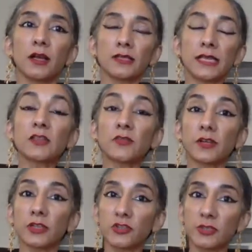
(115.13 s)
sense of
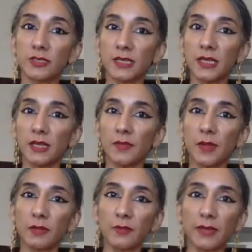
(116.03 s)
urgency
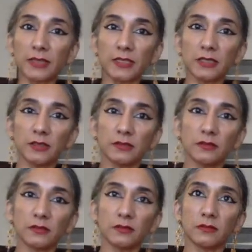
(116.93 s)
about the matter
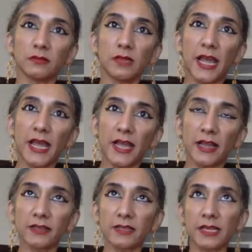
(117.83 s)

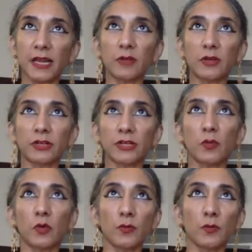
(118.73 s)
and I would
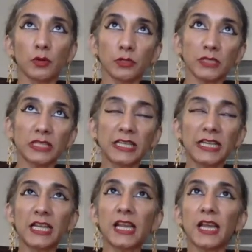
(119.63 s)
argue more
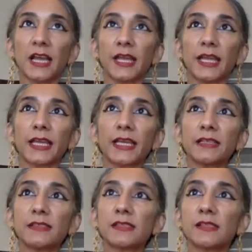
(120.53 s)
importantly,
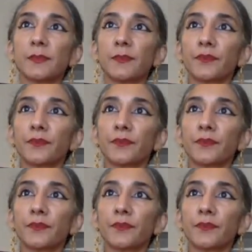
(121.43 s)
his